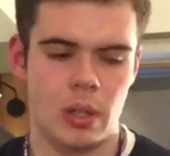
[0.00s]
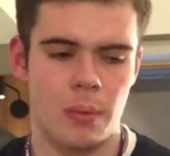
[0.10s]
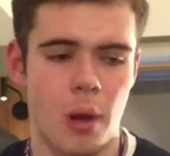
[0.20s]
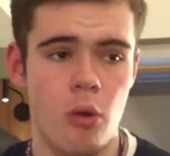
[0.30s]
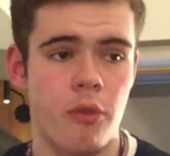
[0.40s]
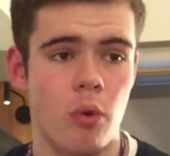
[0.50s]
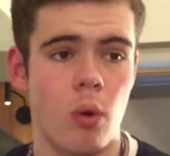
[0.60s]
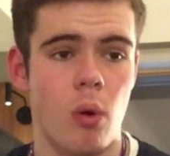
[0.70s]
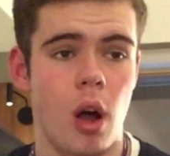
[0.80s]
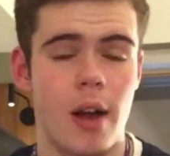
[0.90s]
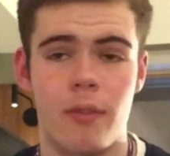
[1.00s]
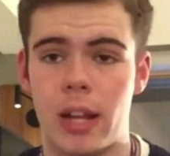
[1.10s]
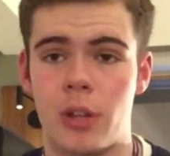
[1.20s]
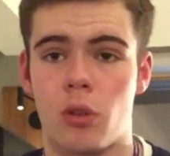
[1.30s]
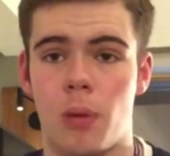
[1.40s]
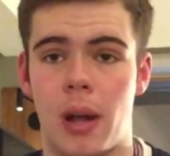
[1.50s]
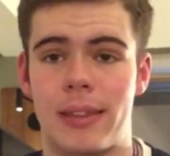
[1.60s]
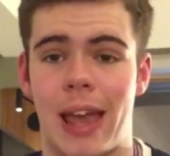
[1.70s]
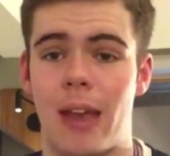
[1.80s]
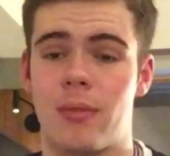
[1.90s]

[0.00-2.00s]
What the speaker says: But overall, I really enjoyed my day.